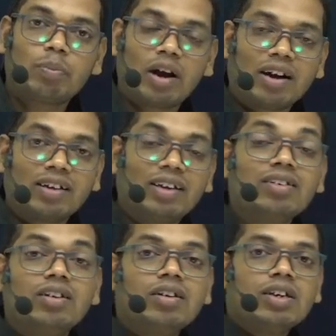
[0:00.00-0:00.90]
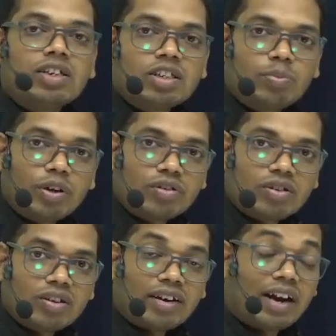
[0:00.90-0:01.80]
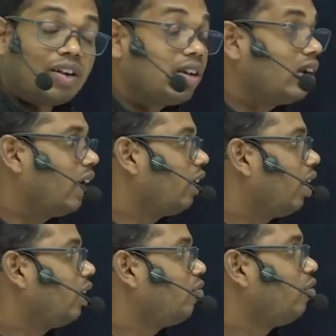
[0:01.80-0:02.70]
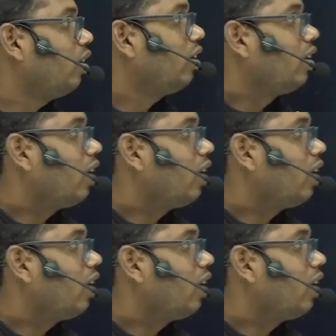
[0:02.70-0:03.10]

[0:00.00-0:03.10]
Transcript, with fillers: plant in the spring season and if we